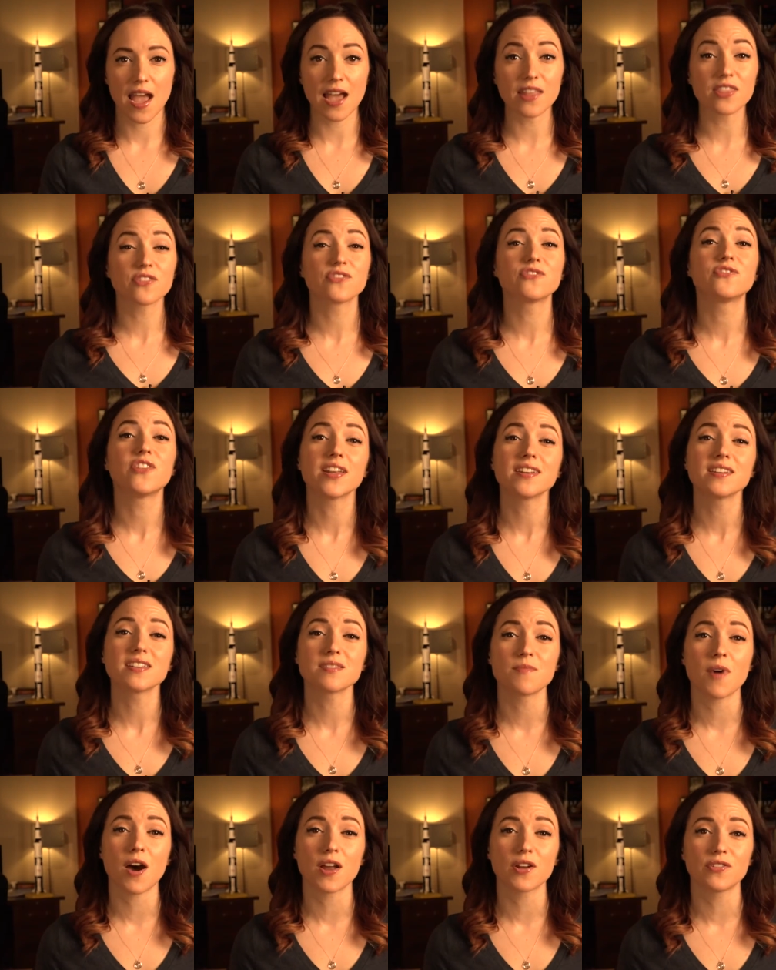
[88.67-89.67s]
And the
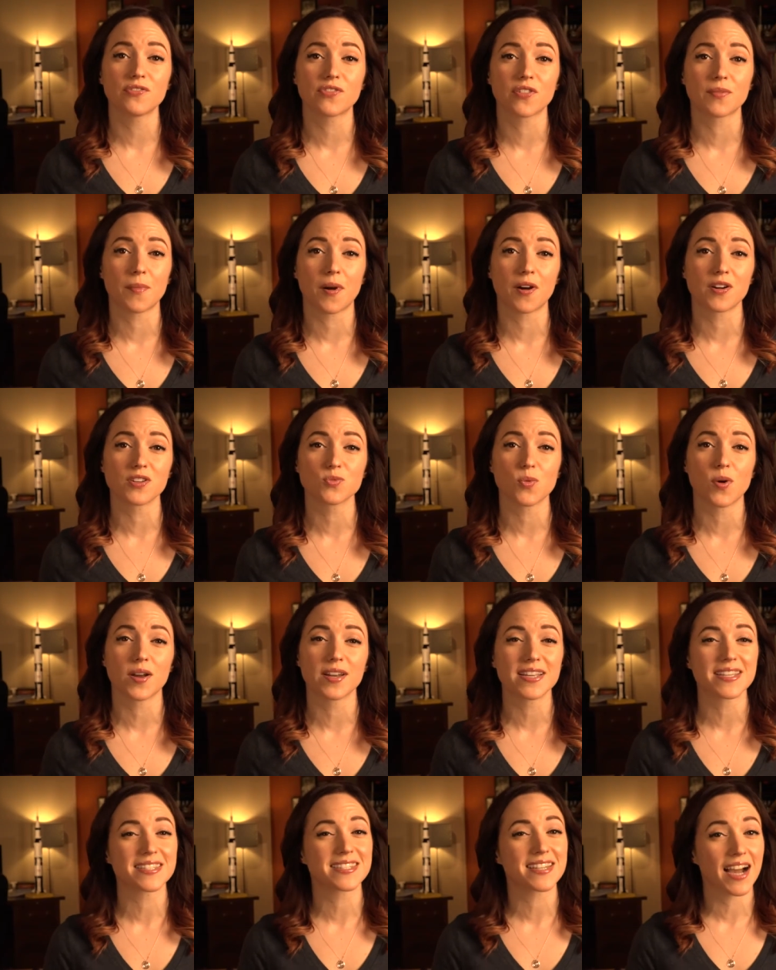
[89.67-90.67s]
funding model for Mars
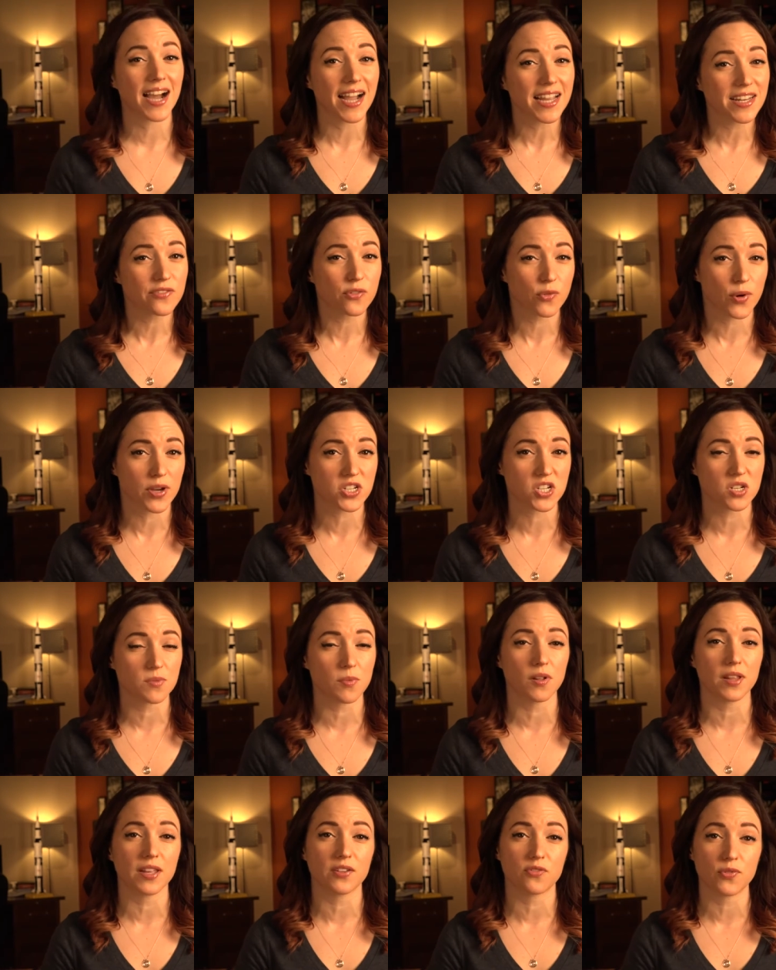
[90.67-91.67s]
One is kind of
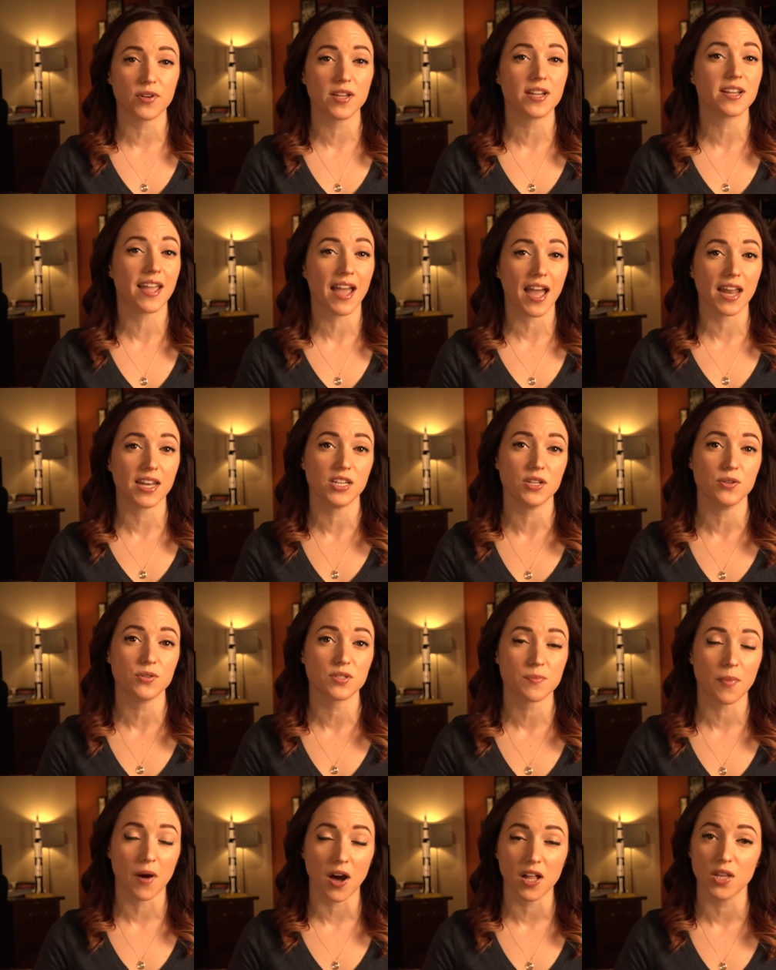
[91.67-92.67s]
questionable if we again
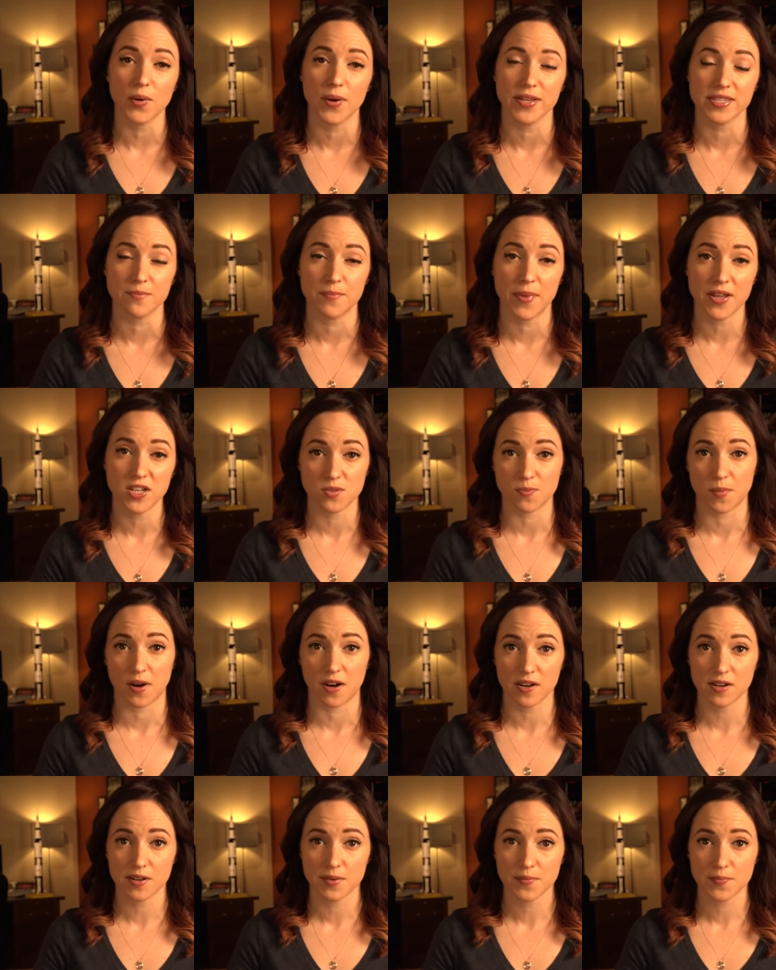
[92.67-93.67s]
use Apollo as a benchmark.